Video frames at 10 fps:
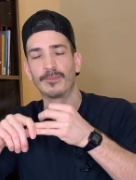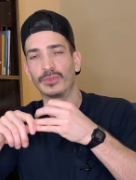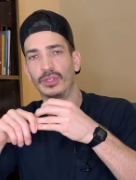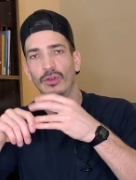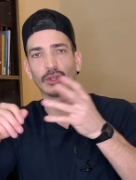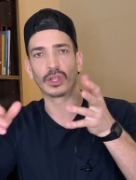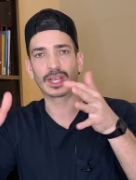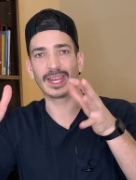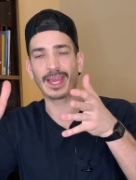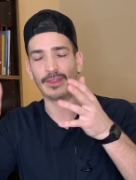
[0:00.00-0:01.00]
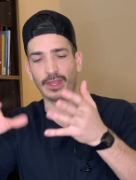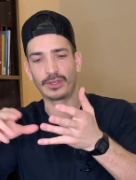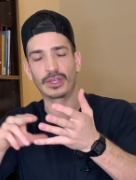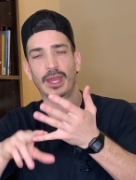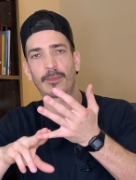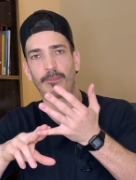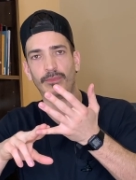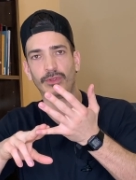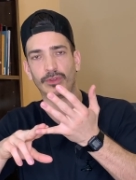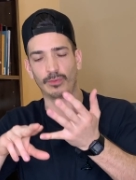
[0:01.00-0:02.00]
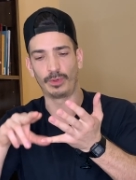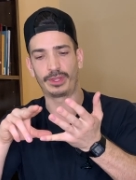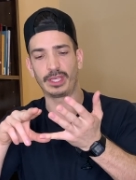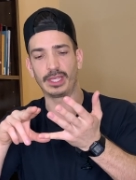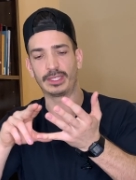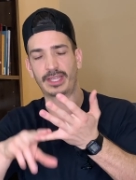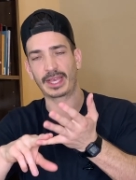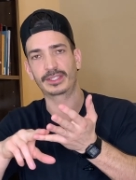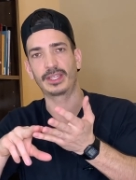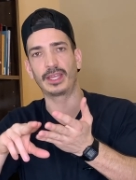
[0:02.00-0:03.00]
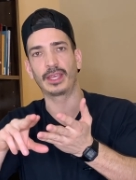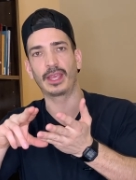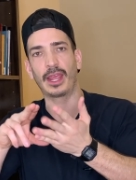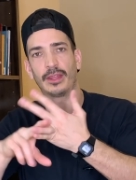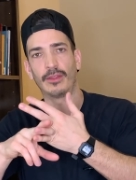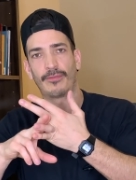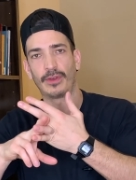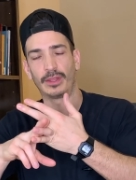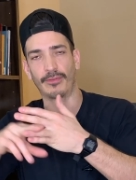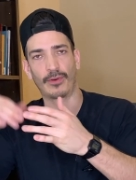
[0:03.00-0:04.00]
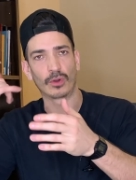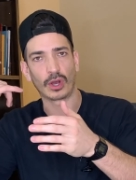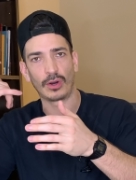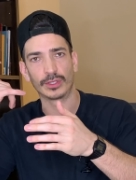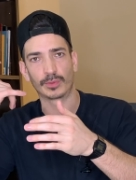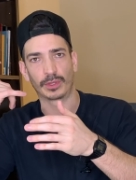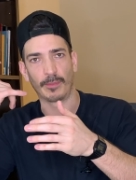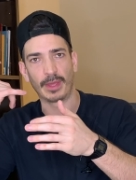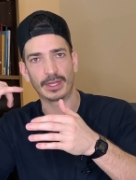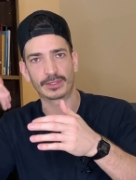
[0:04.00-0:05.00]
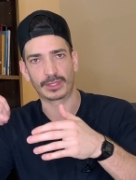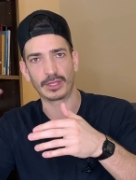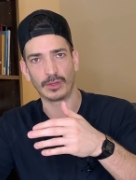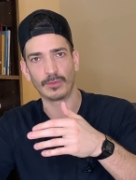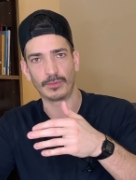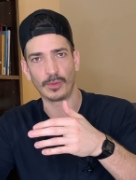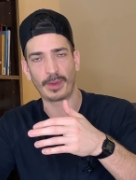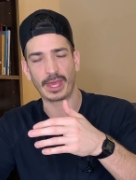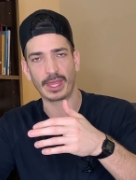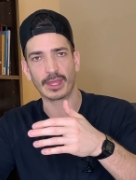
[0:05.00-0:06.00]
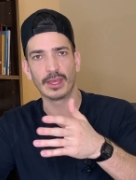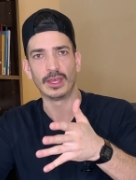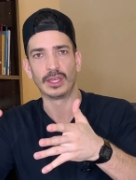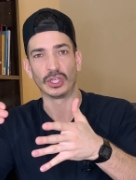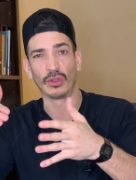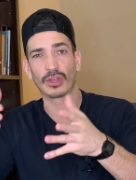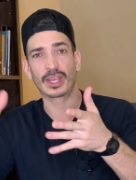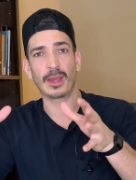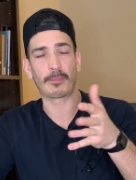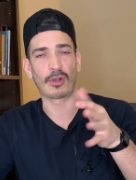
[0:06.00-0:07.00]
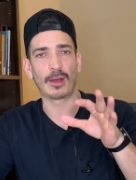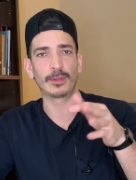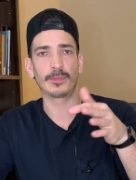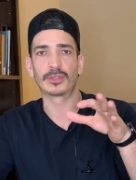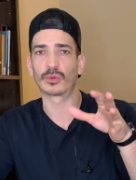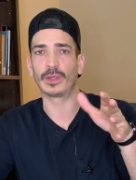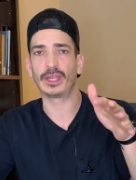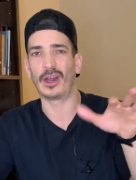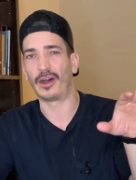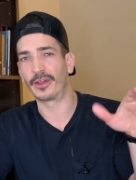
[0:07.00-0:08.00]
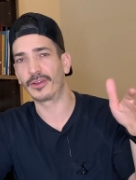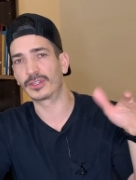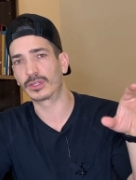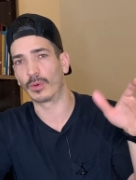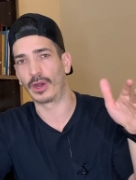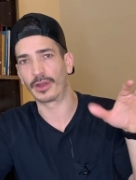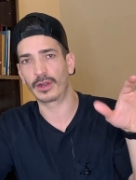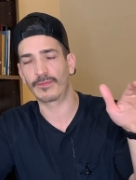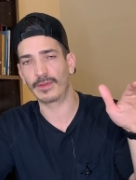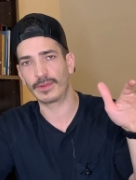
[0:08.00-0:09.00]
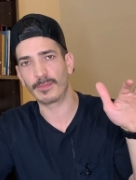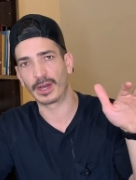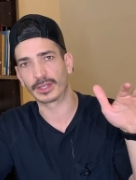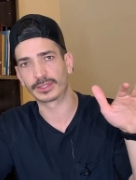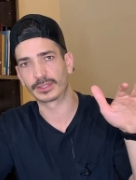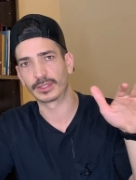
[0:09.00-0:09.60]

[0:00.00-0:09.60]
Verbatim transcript: You're looking at, and then you got to with the texting and the and the phone calls with the minutes that you you pay, you're looking at probably between 100 to 150 bucks